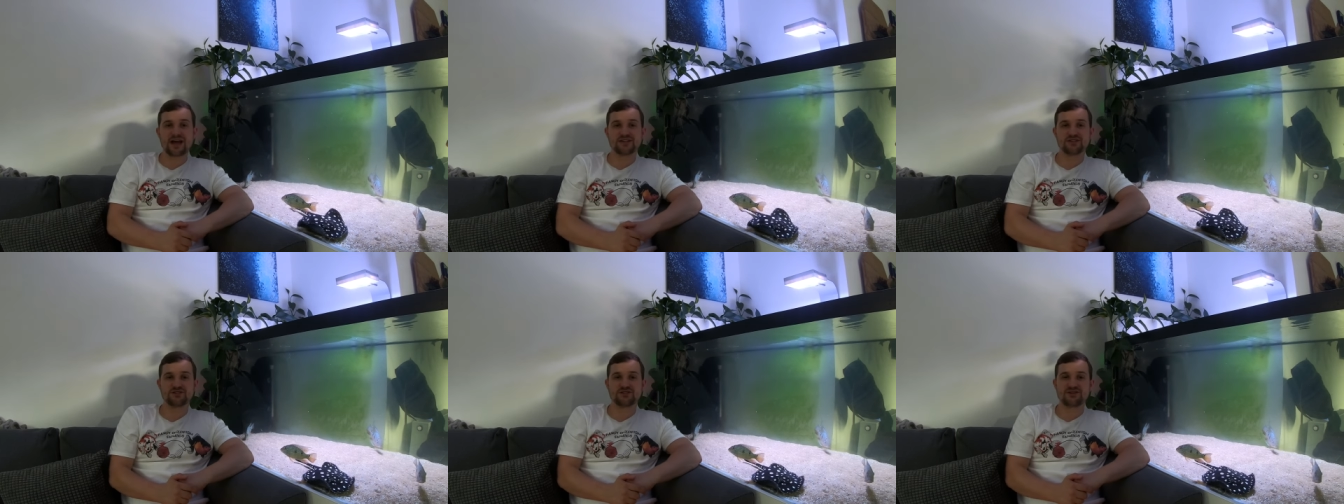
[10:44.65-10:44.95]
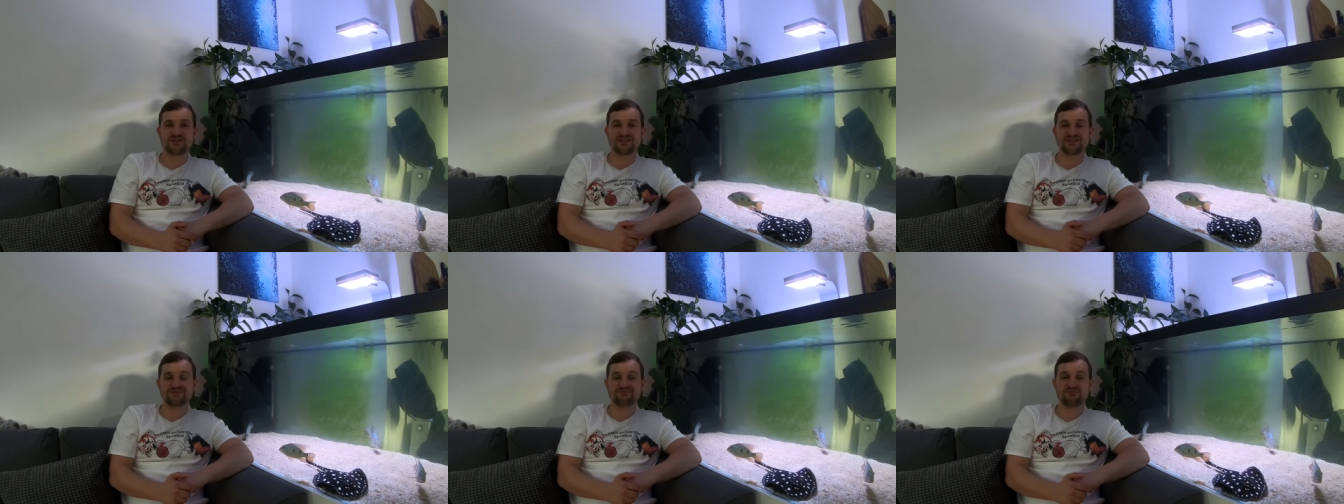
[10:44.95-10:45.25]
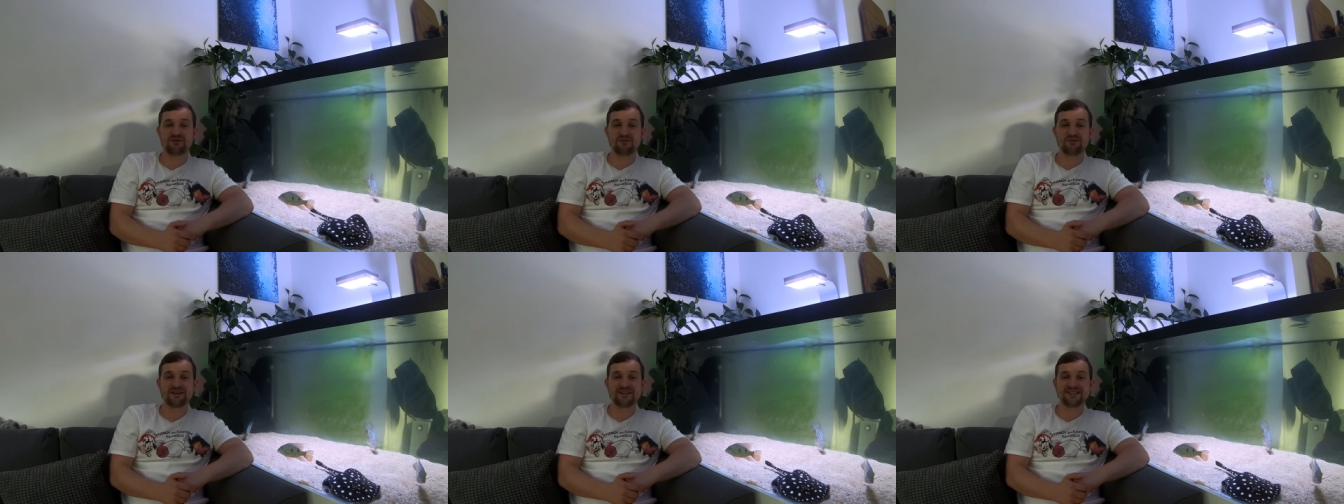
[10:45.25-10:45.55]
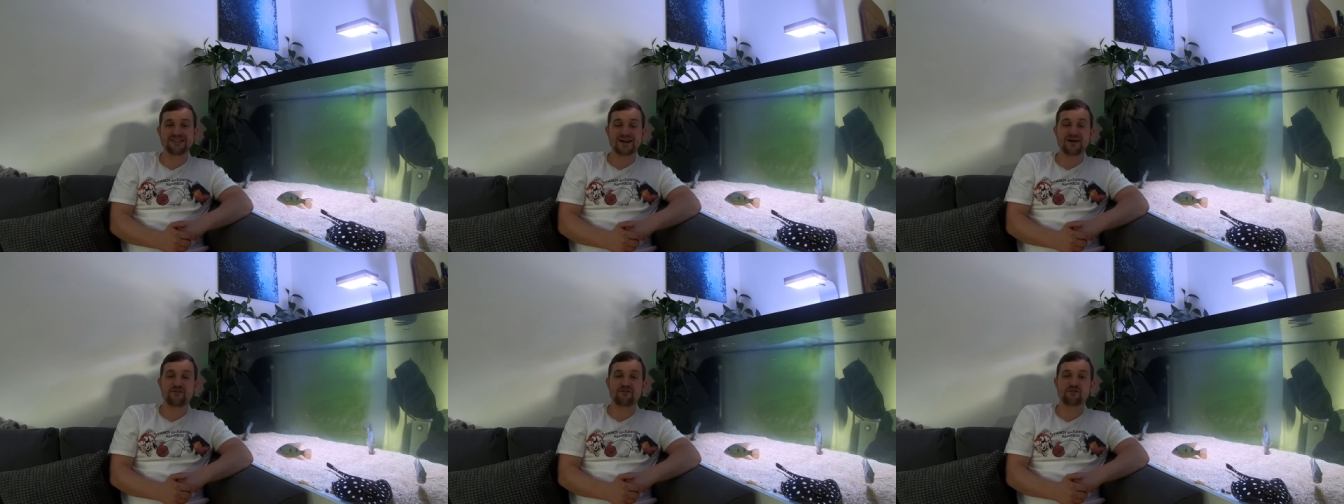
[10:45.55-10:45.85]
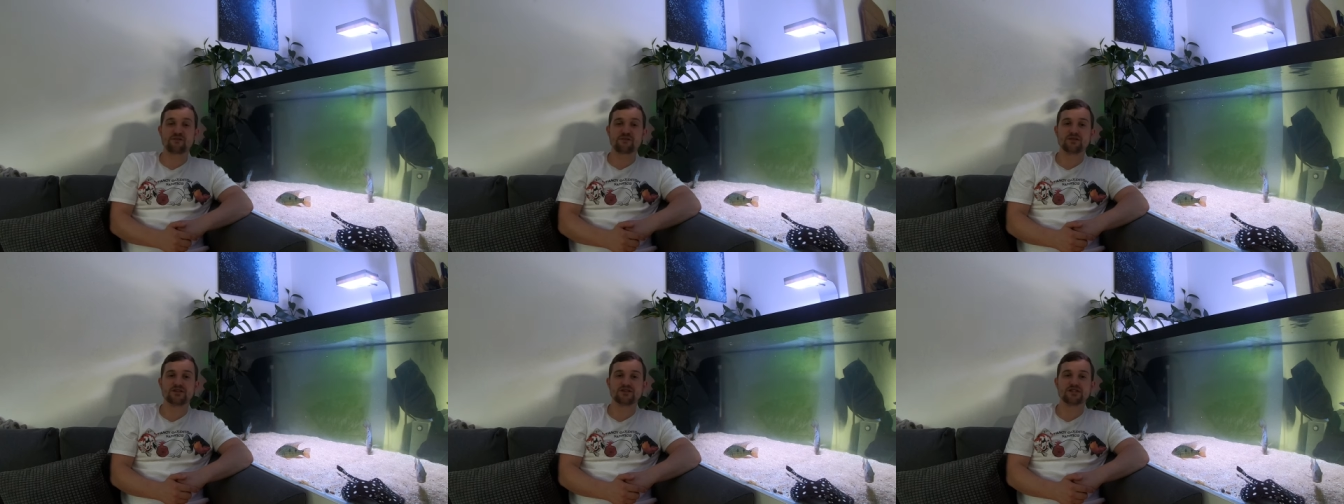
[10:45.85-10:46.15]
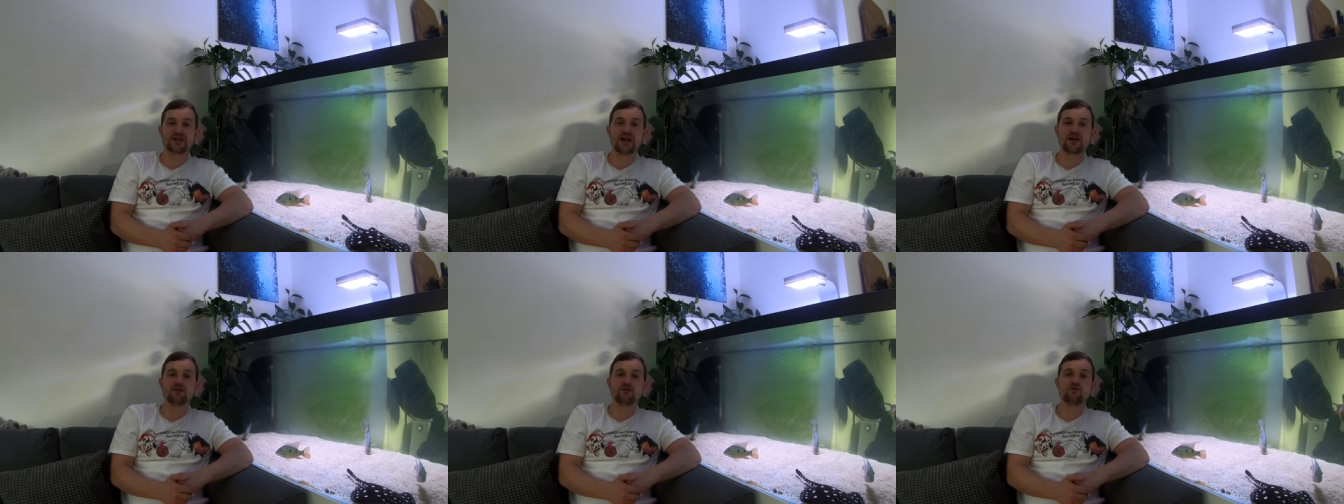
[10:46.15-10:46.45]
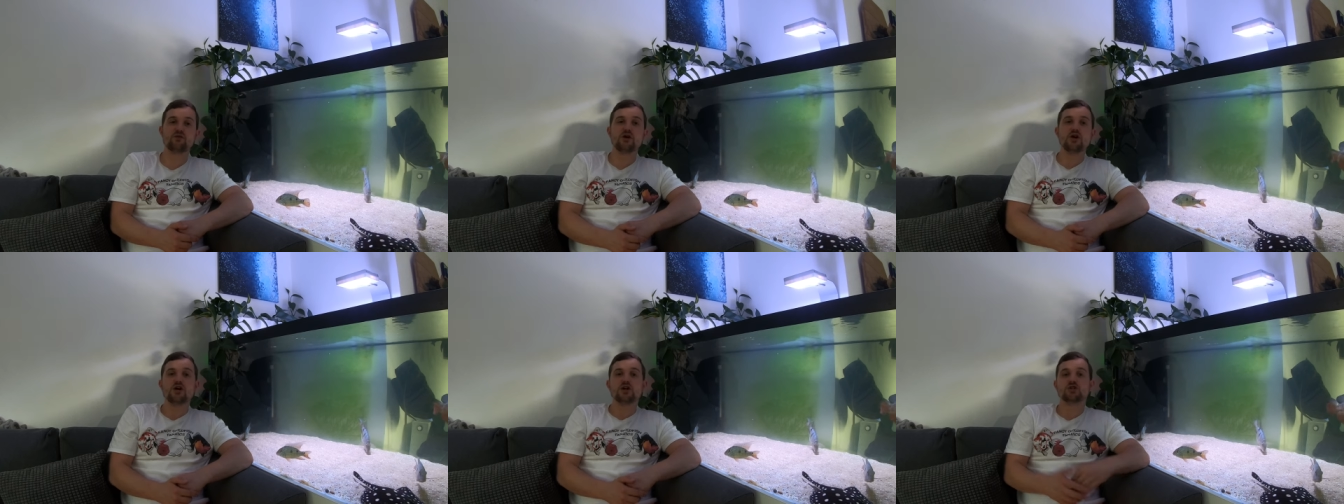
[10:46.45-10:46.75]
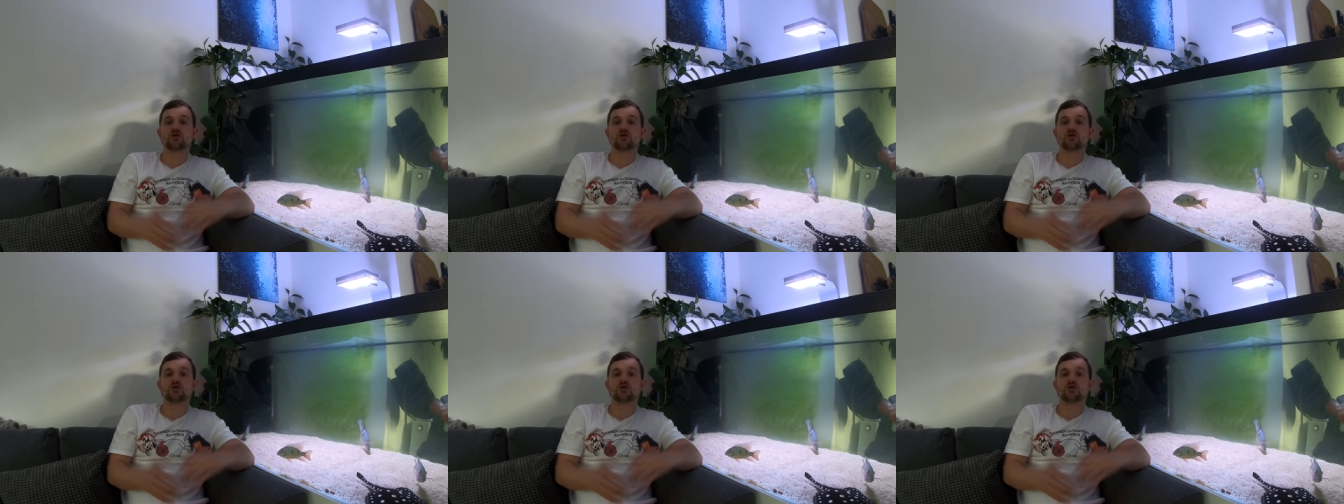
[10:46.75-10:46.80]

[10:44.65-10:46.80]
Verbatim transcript: as you can probably tell from the channel.